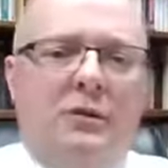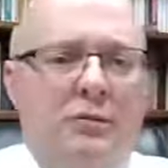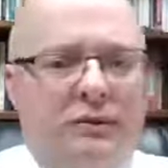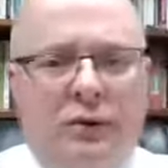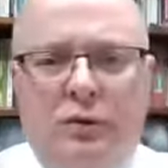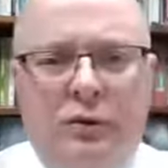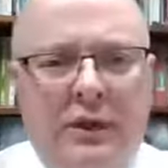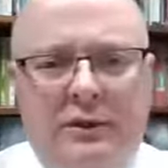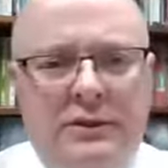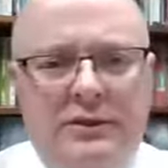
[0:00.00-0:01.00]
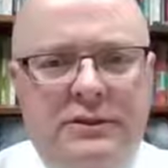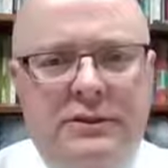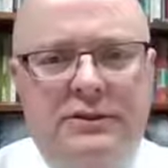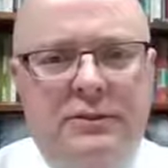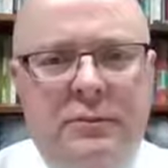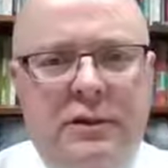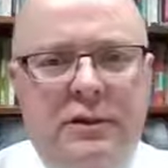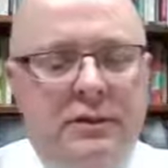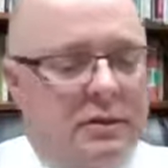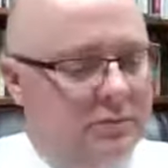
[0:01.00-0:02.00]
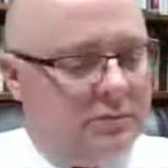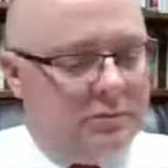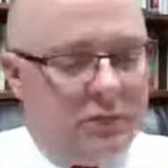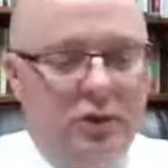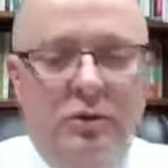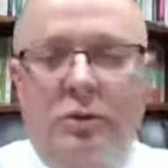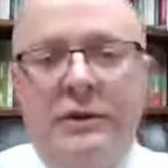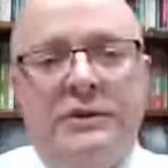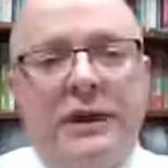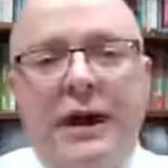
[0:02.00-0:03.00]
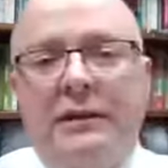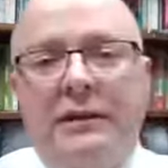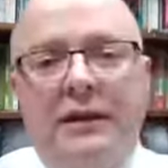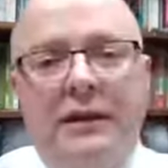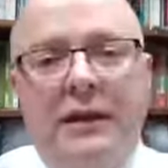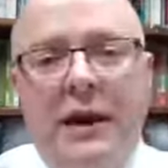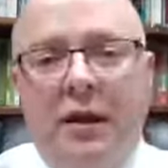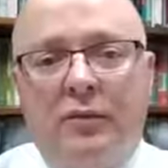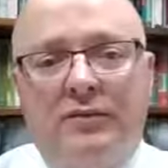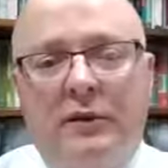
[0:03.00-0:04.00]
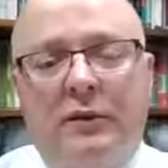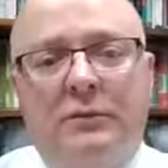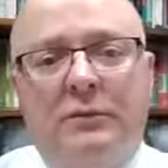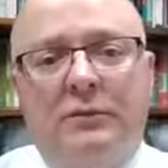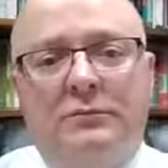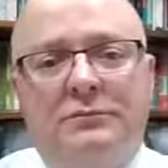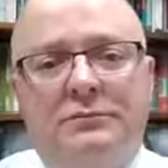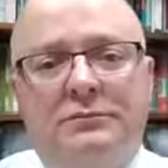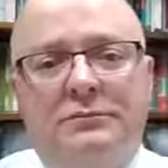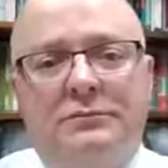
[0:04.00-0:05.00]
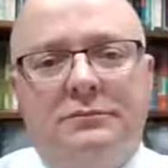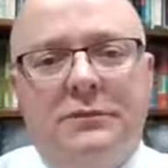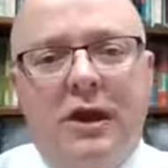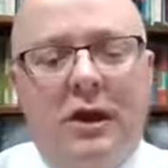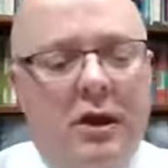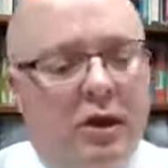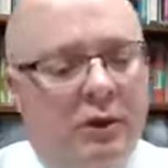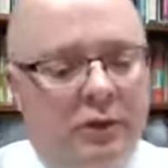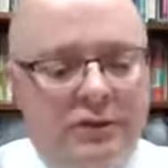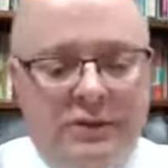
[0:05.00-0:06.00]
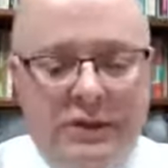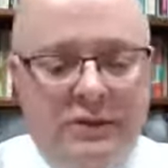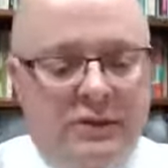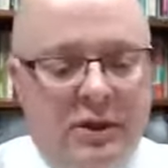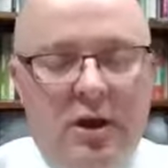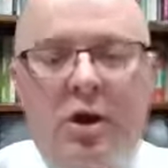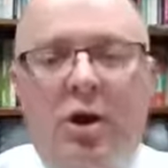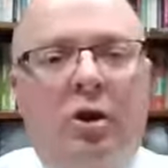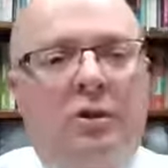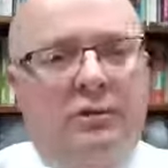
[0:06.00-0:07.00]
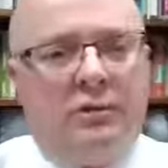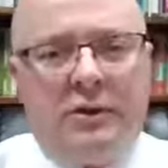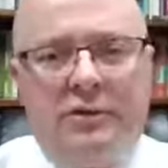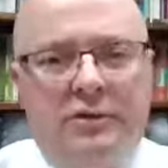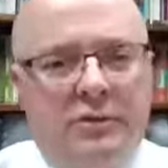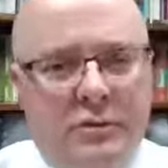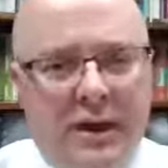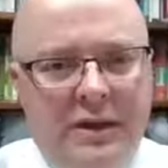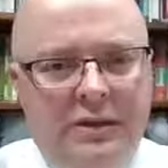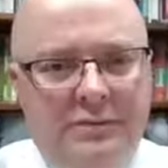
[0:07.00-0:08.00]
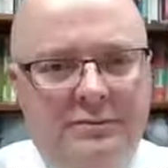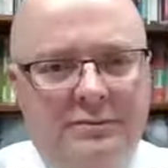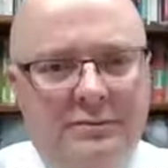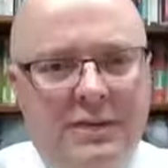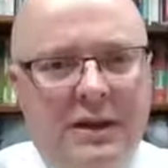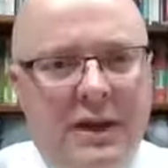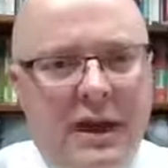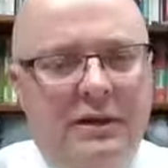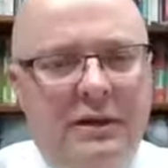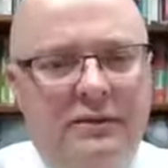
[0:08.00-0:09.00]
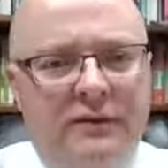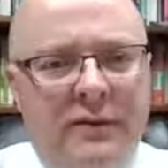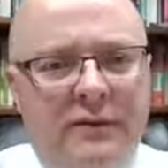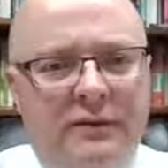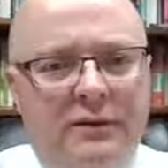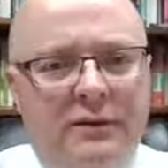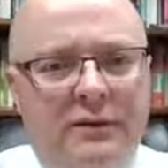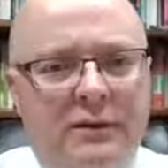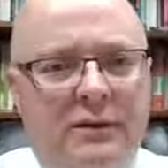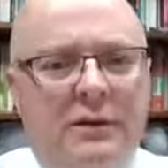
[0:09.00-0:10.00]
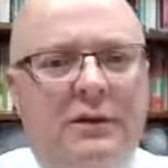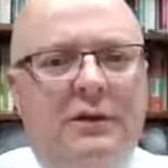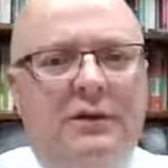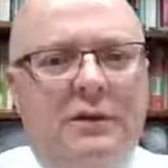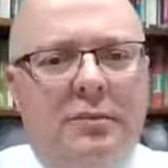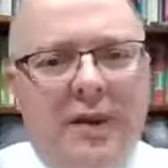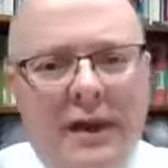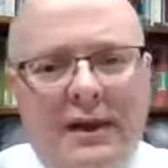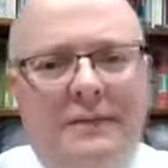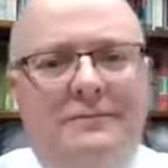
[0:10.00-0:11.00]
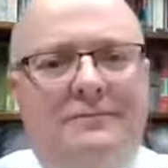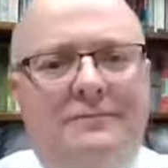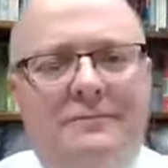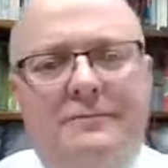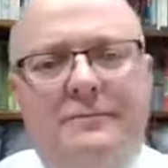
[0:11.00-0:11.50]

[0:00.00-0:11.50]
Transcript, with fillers: Some of you that are listening to me, you know exactly how we felt. Others, it's not hard for us to imagine how he felt the pain,